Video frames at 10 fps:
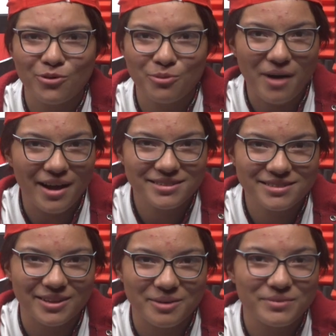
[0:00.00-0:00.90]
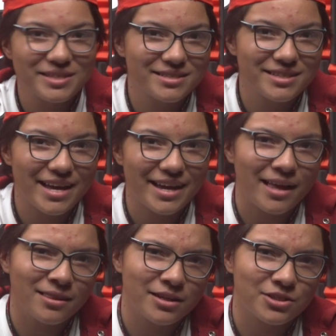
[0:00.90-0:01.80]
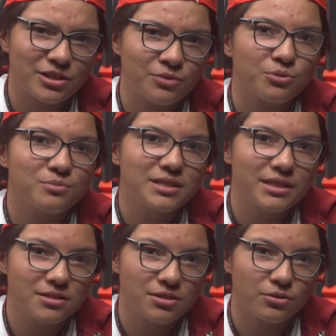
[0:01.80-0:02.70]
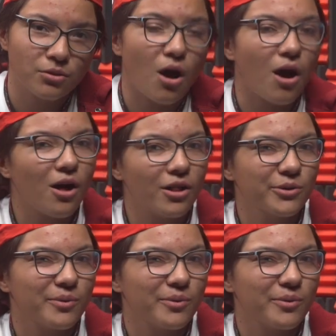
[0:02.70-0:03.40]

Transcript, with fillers: Robotics Club meets today at lunch in room C2. All are